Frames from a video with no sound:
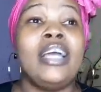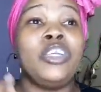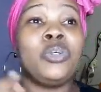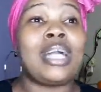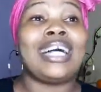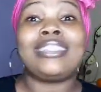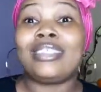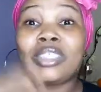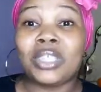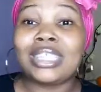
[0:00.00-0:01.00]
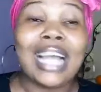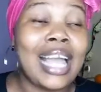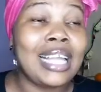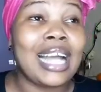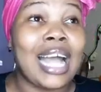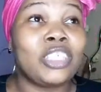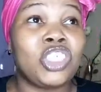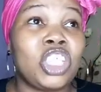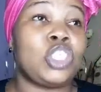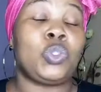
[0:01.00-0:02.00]
You can stretch
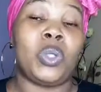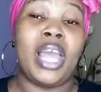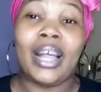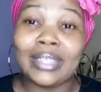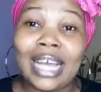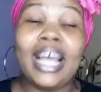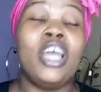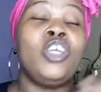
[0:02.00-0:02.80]
handshake to your elder.